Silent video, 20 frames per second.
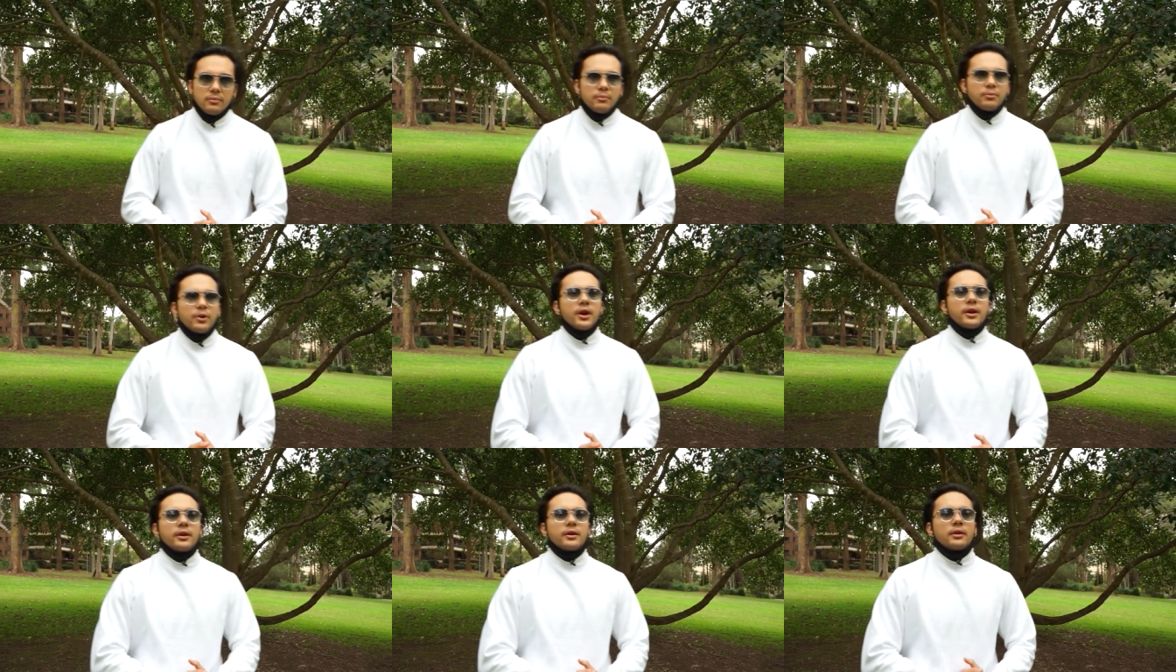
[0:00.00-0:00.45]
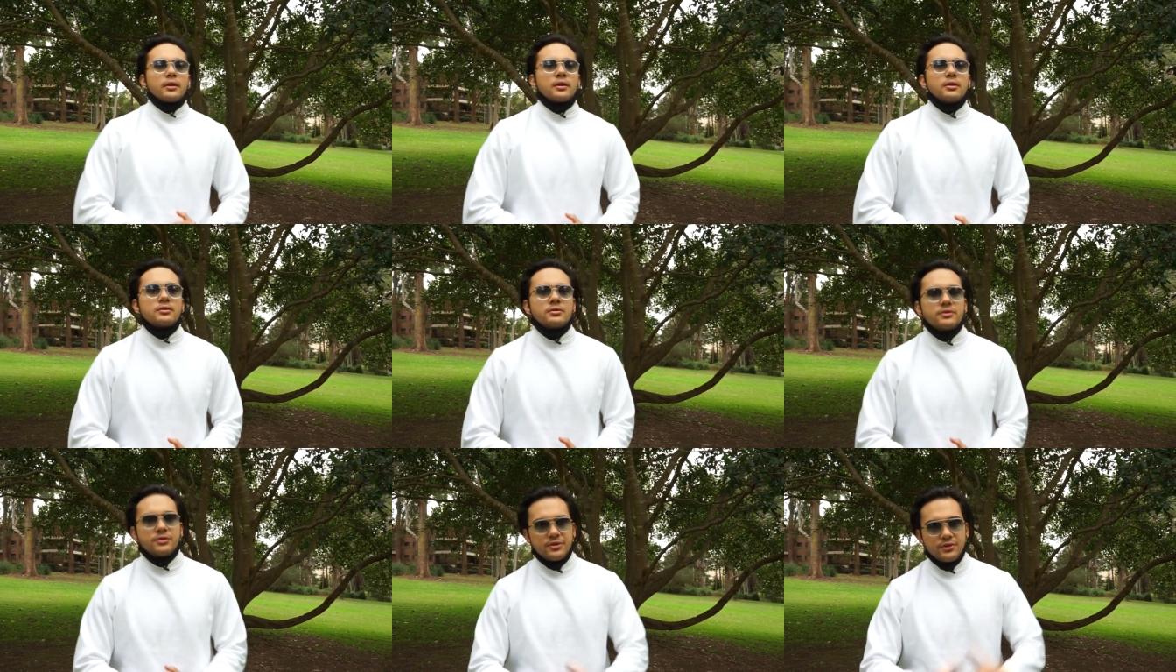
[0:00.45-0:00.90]
but
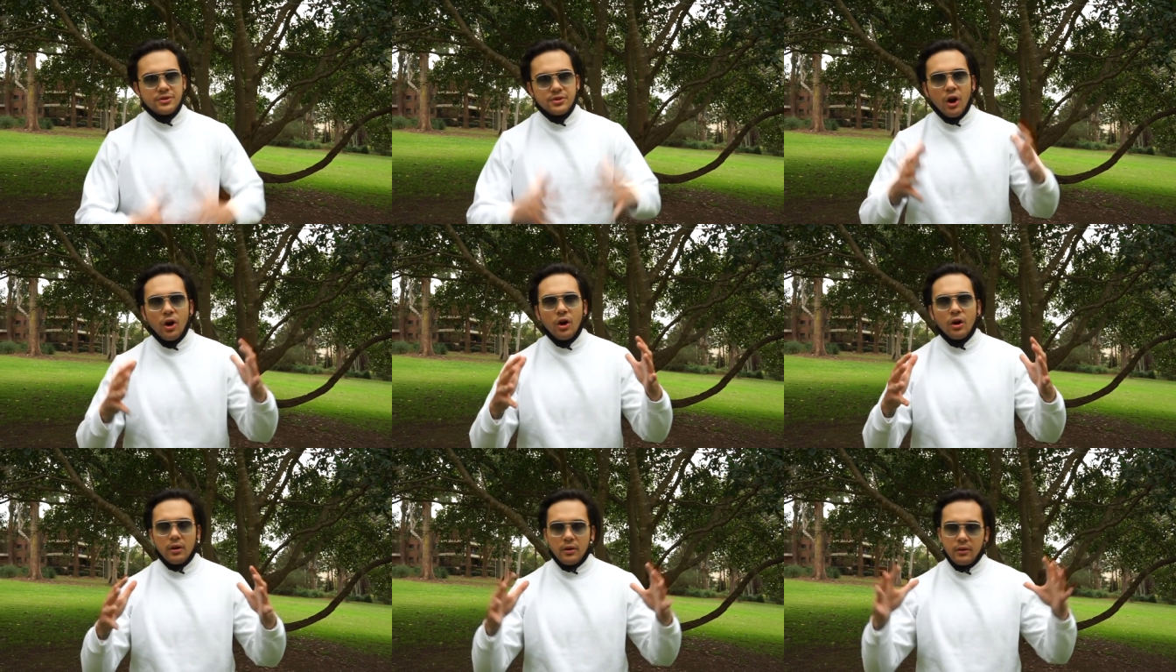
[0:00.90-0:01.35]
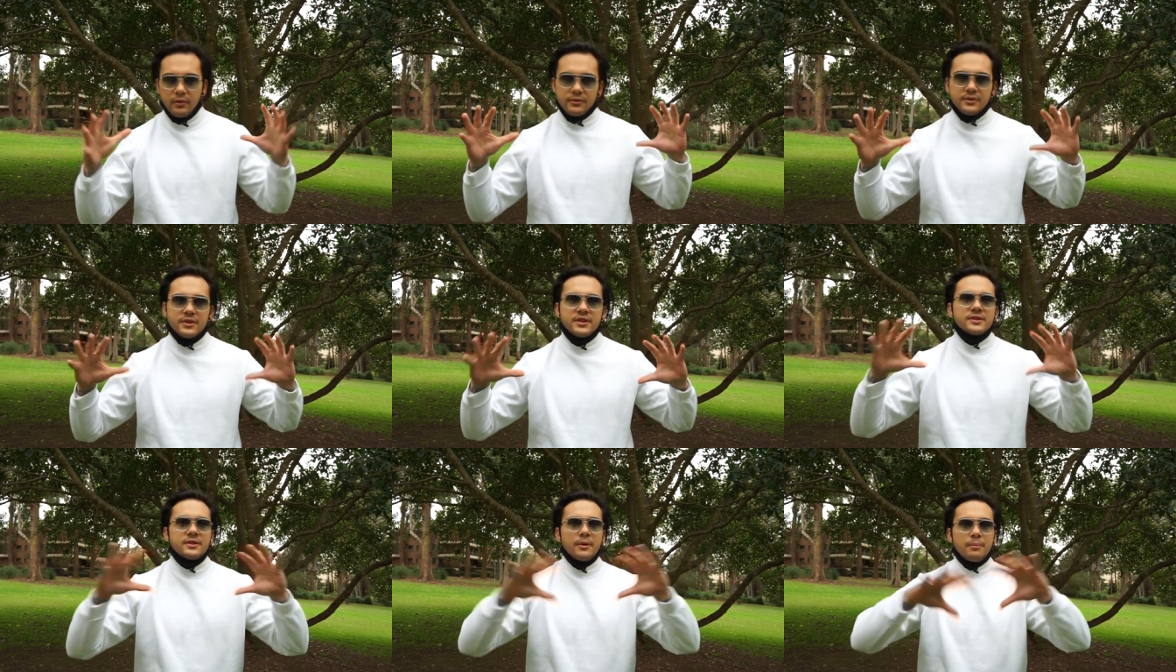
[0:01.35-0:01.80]
don't,
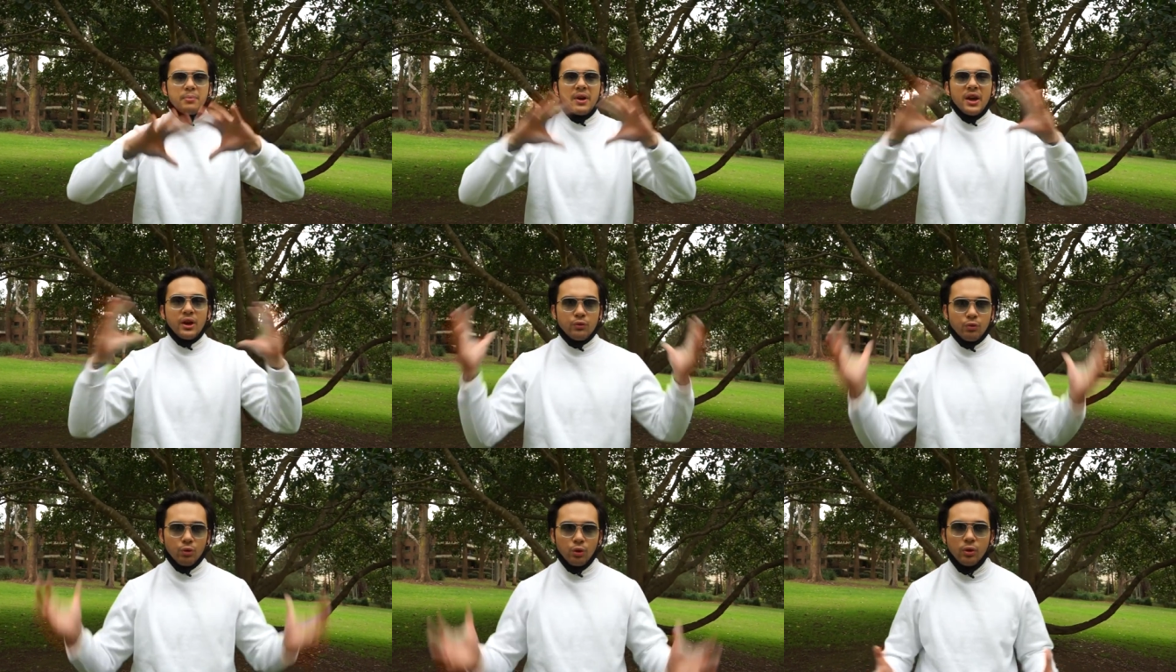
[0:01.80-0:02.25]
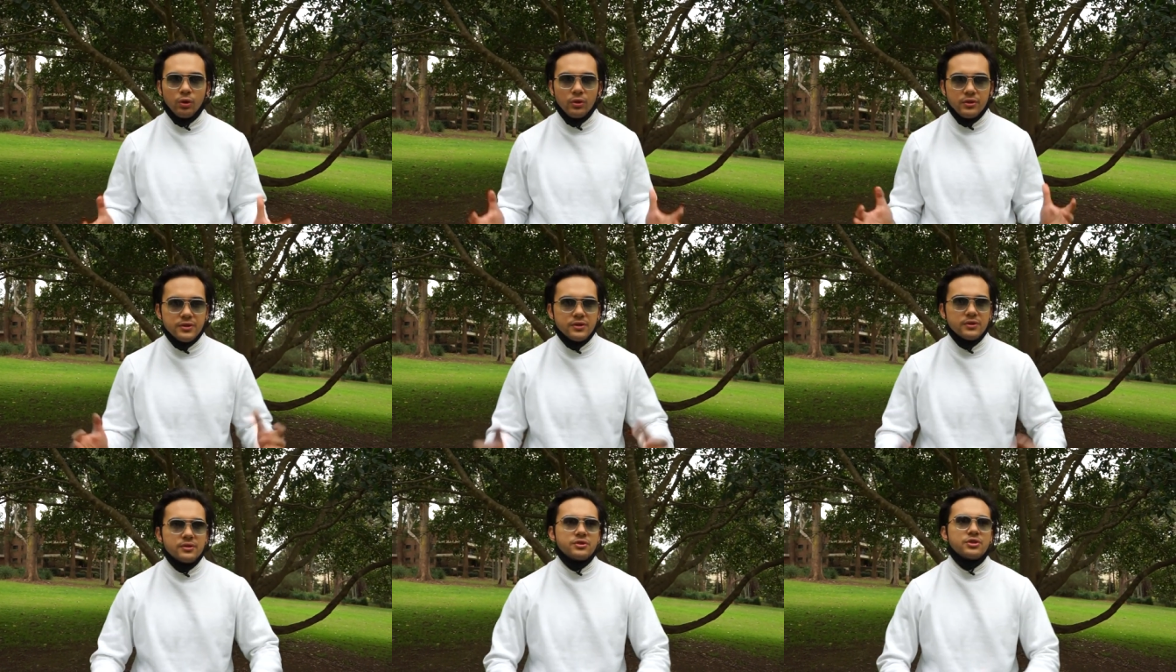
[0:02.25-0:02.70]
just the big
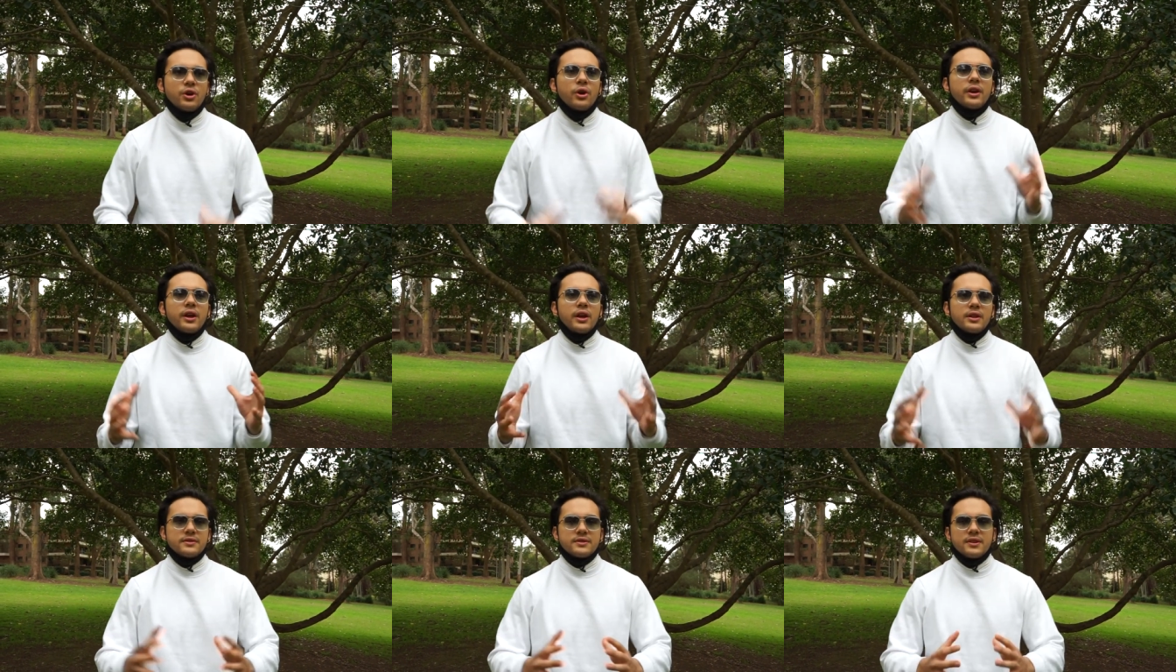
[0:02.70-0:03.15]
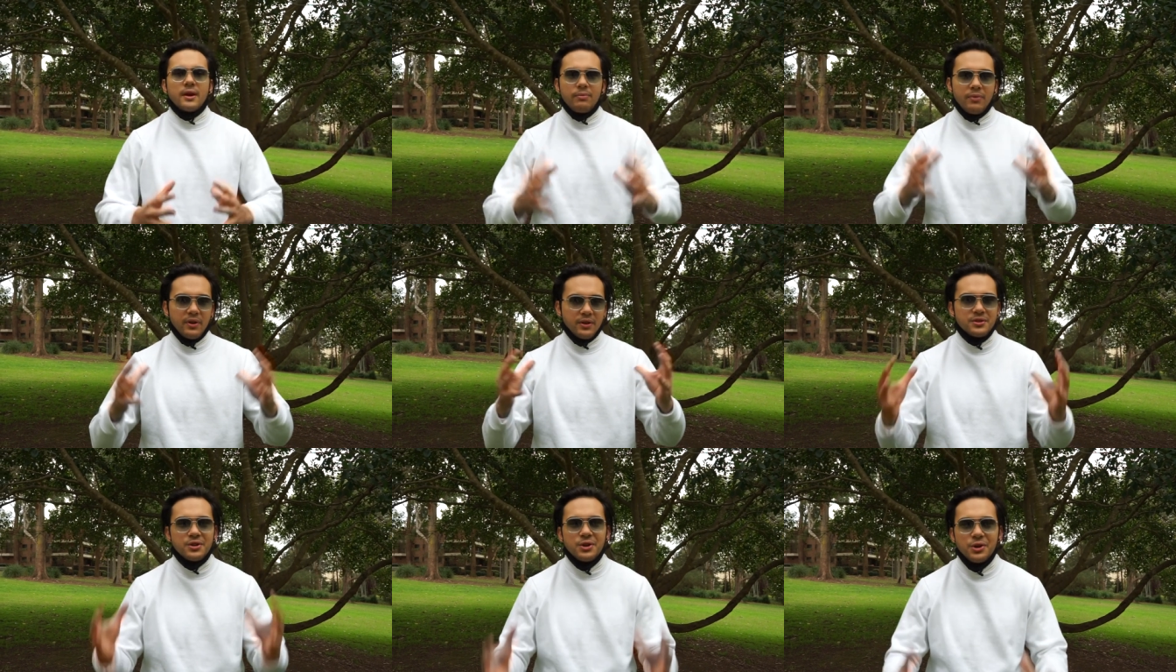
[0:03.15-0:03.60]
rules, don't eat
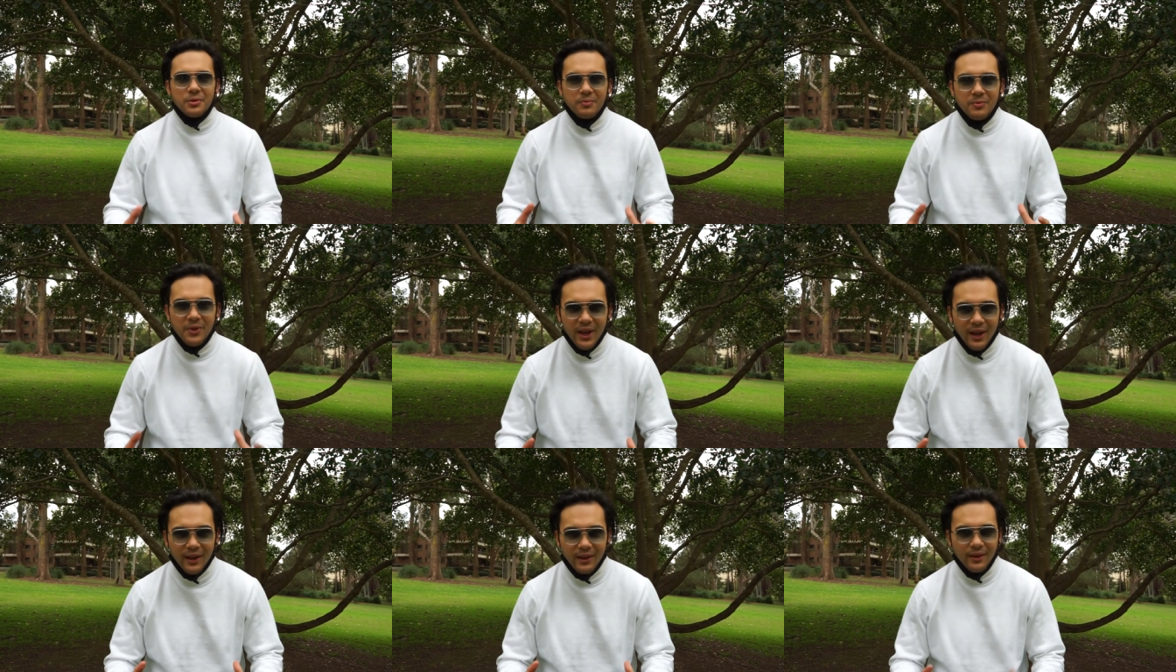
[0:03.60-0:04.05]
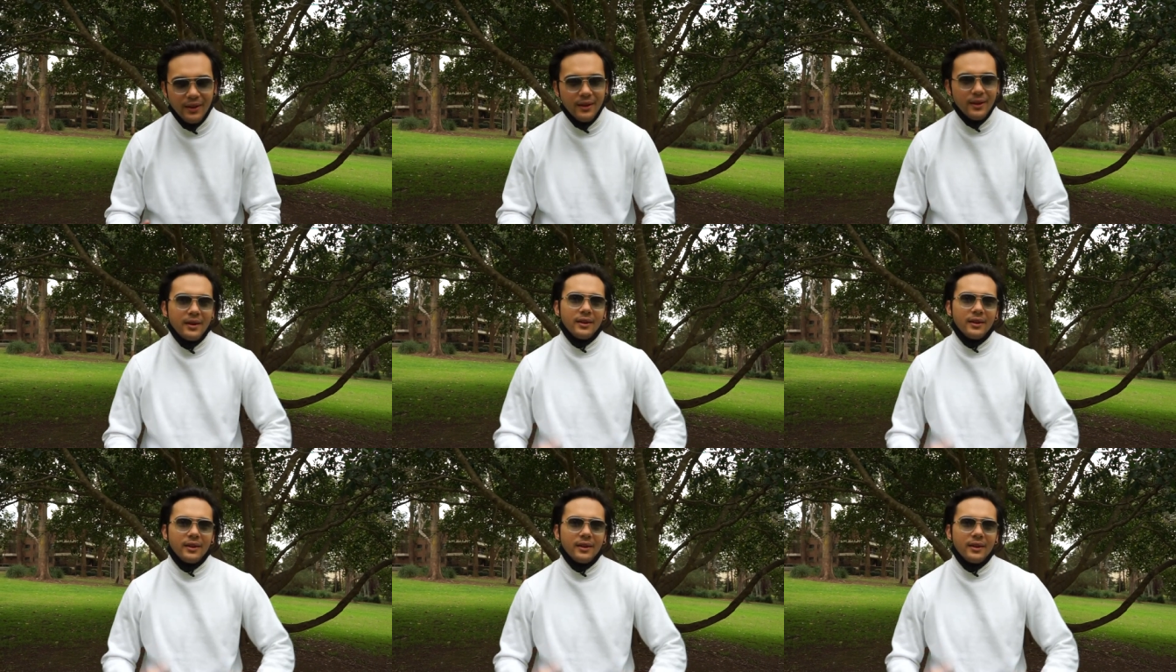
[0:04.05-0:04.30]
something too big.